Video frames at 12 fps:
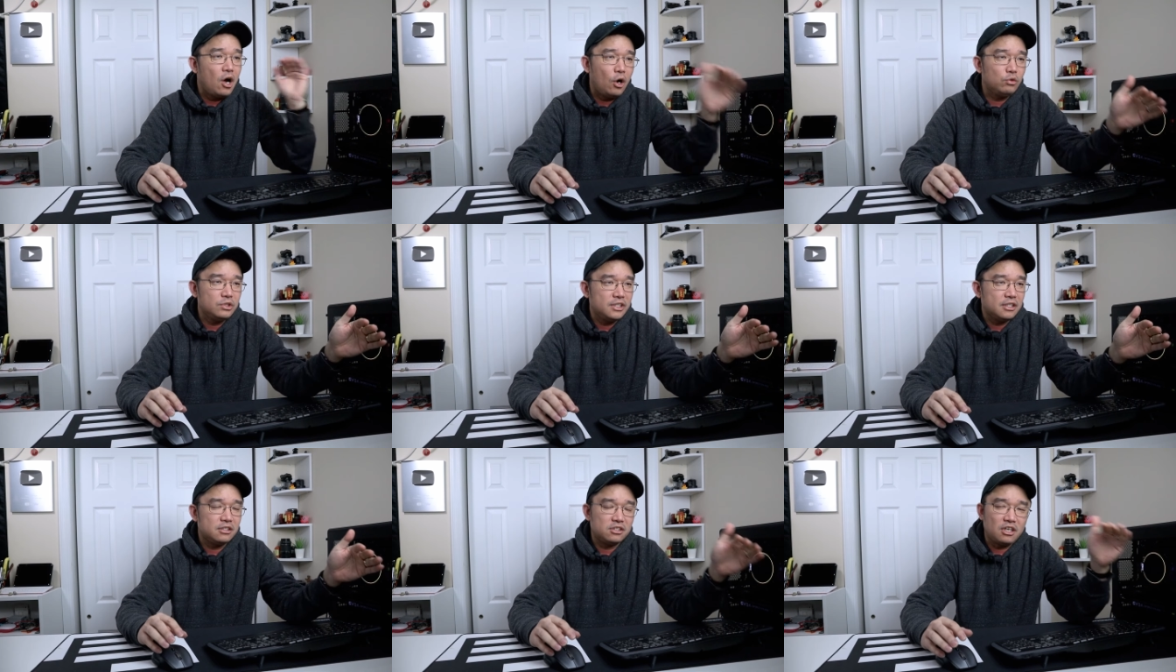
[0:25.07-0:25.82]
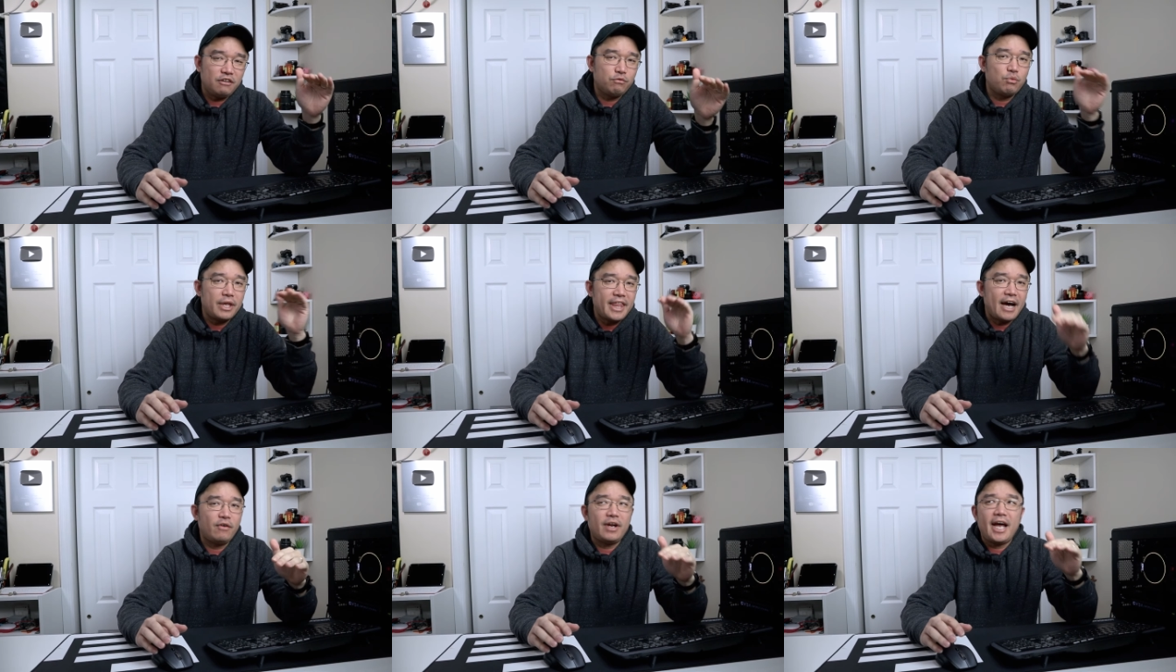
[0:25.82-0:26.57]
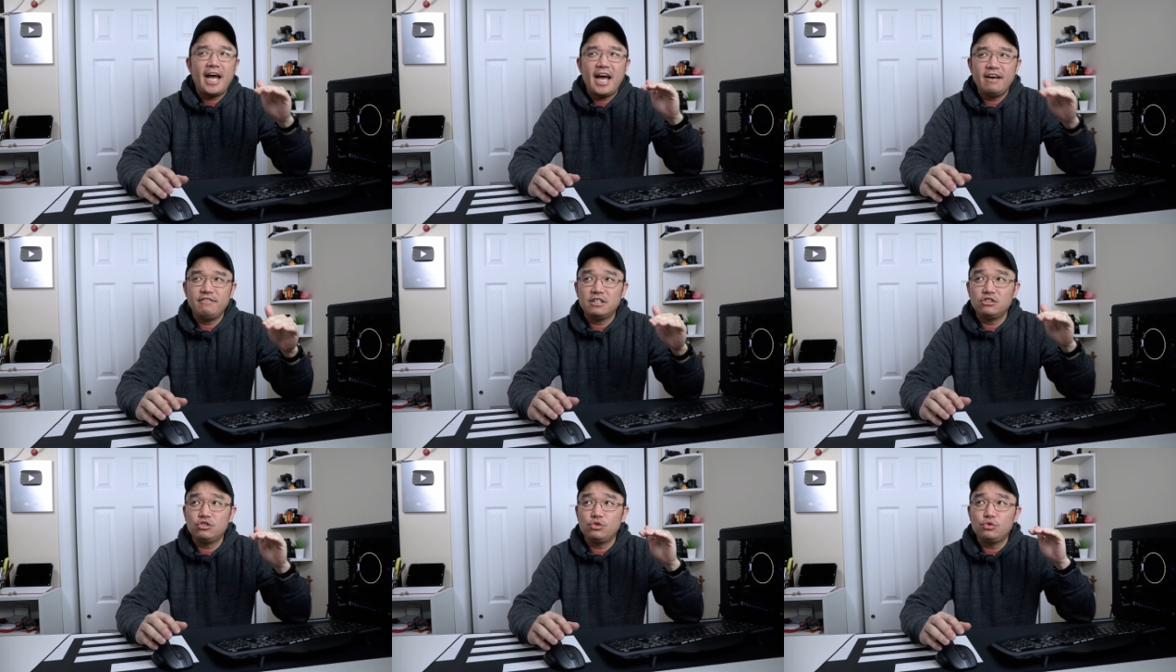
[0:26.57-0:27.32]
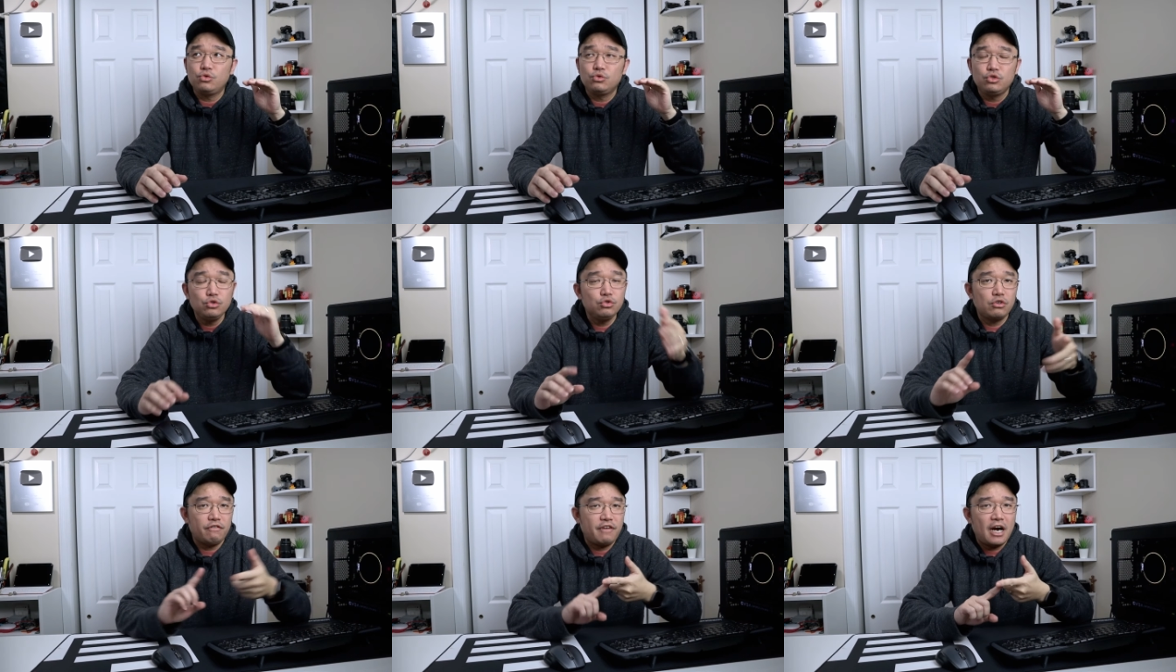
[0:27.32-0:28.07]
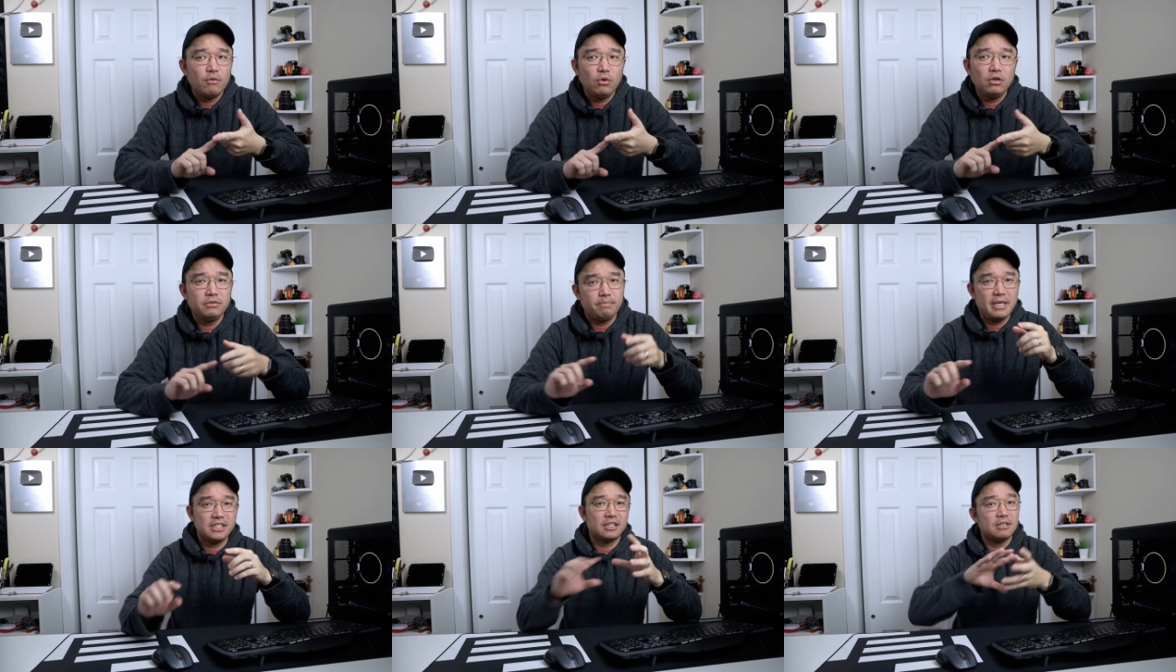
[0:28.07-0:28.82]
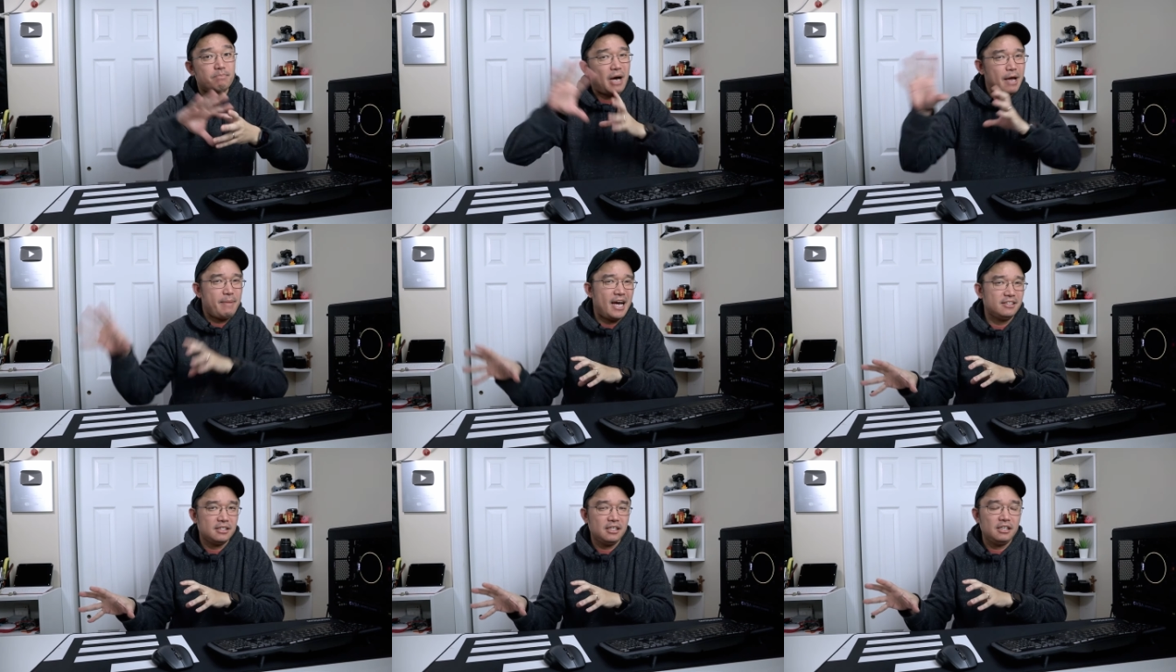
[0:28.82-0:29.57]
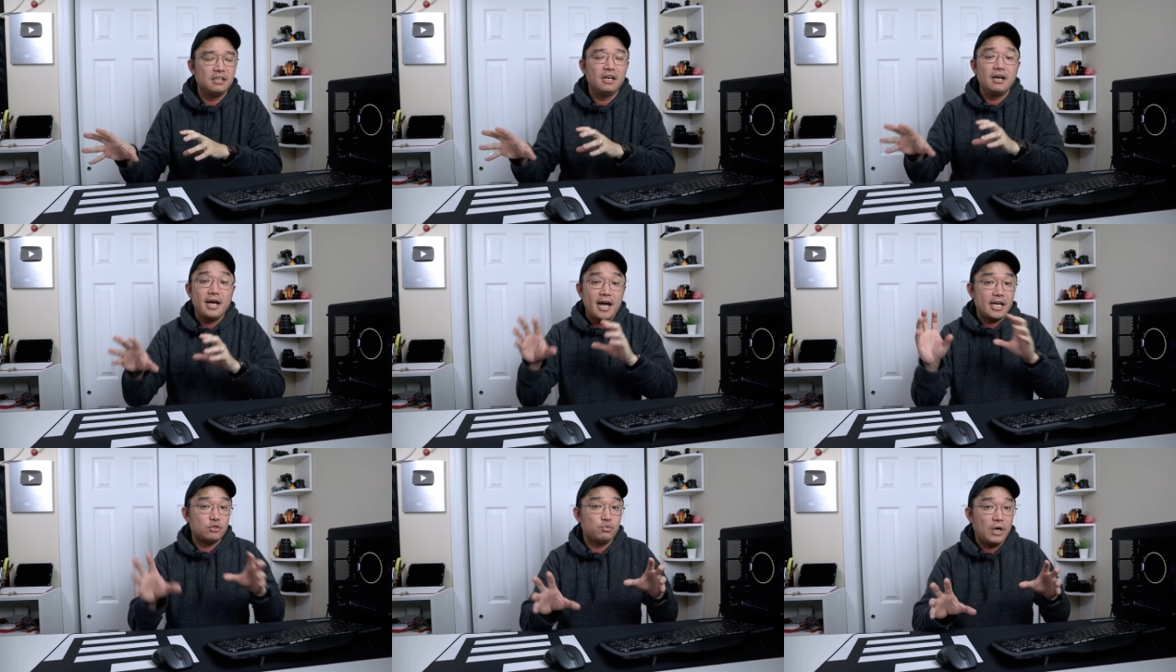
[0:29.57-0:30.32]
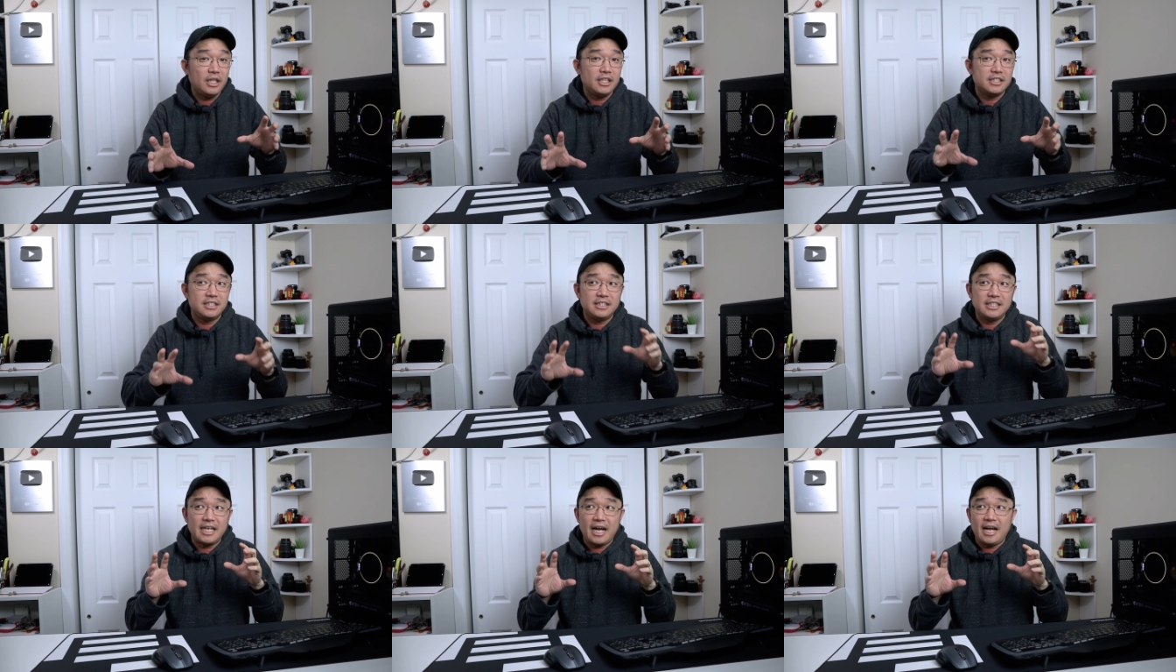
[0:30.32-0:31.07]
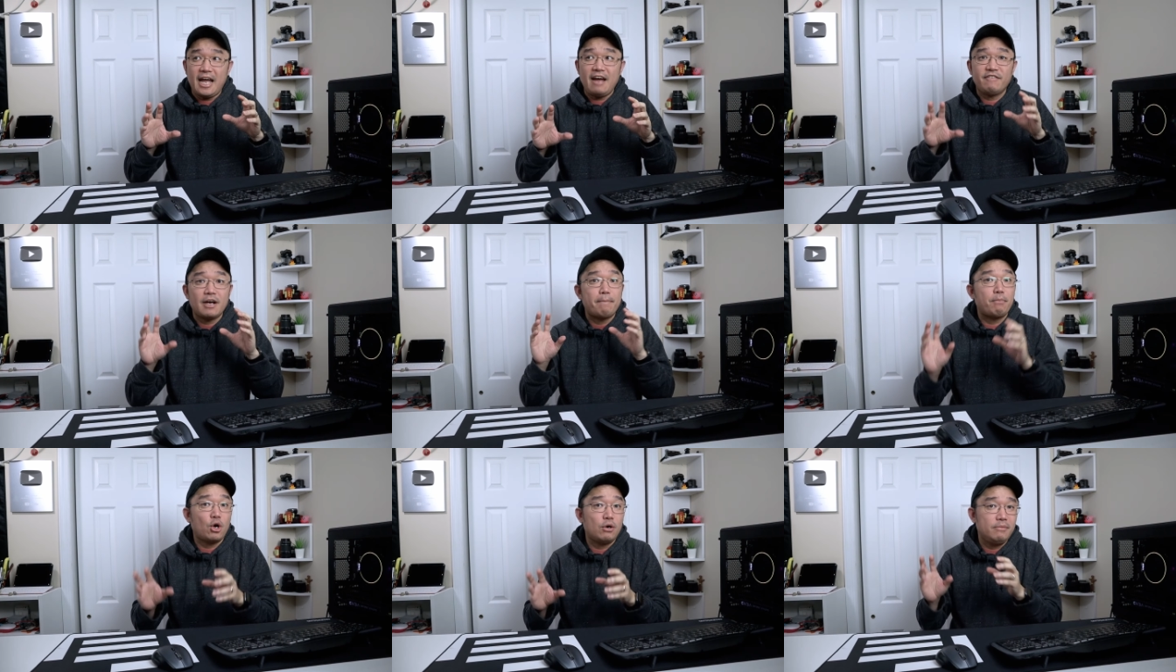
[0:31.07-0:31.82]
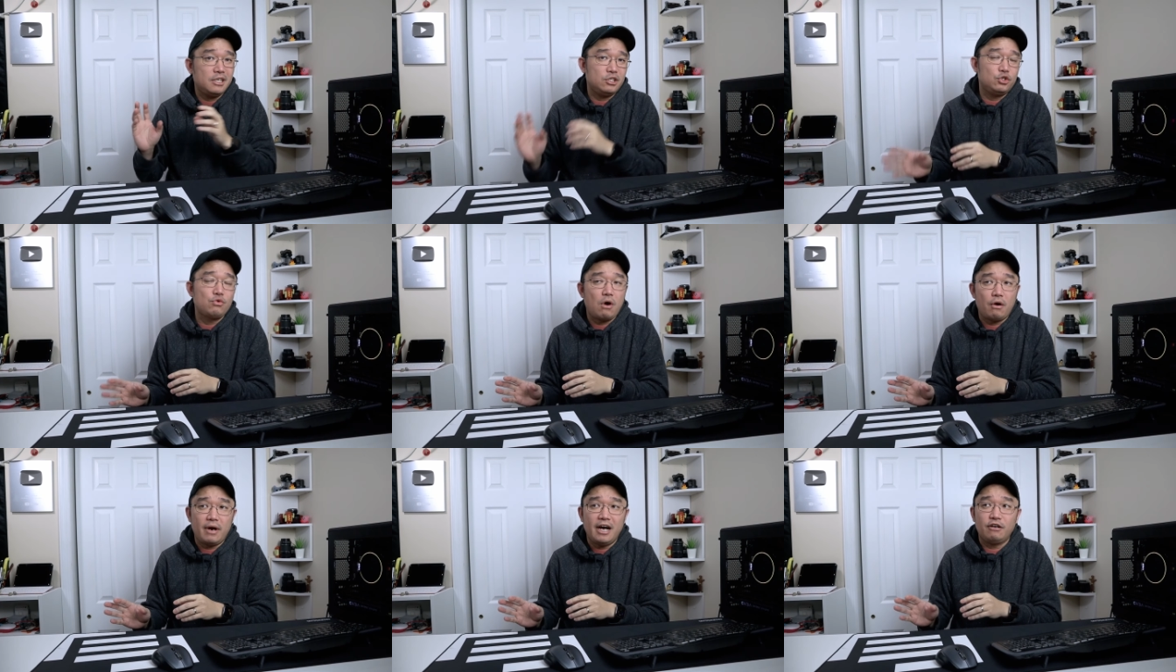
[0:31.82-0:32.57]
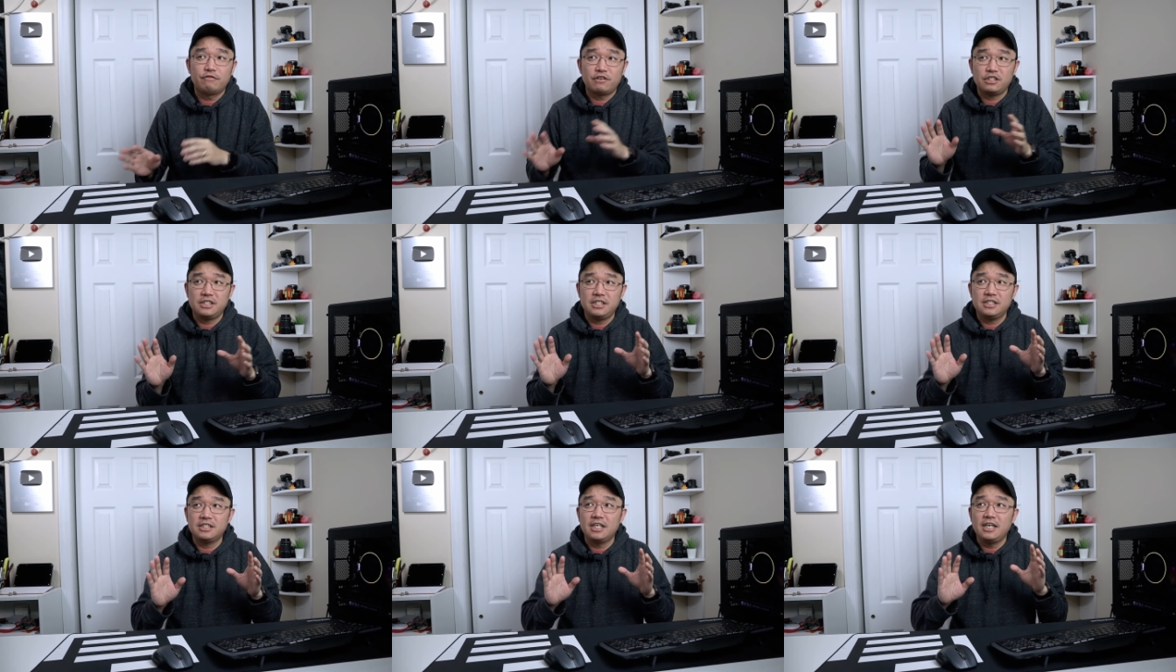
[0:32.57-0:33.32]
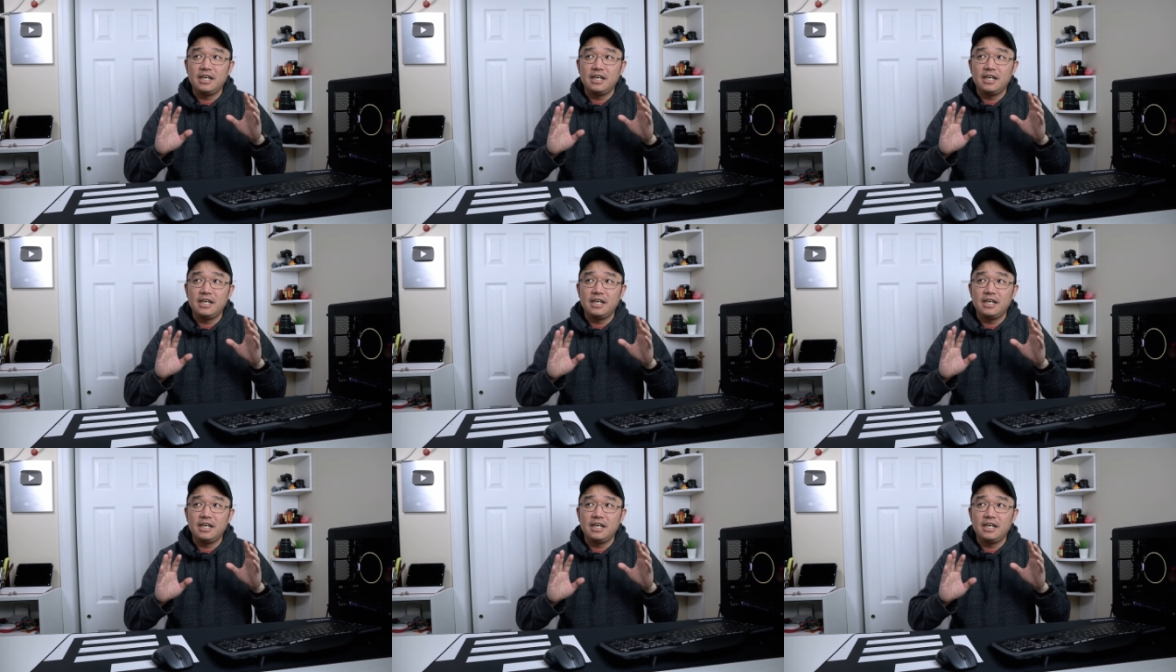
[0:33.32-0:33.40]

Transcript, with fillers: hosting stuff without having to use your firewall, basically bypassing it, as well as not having a permanent URL versus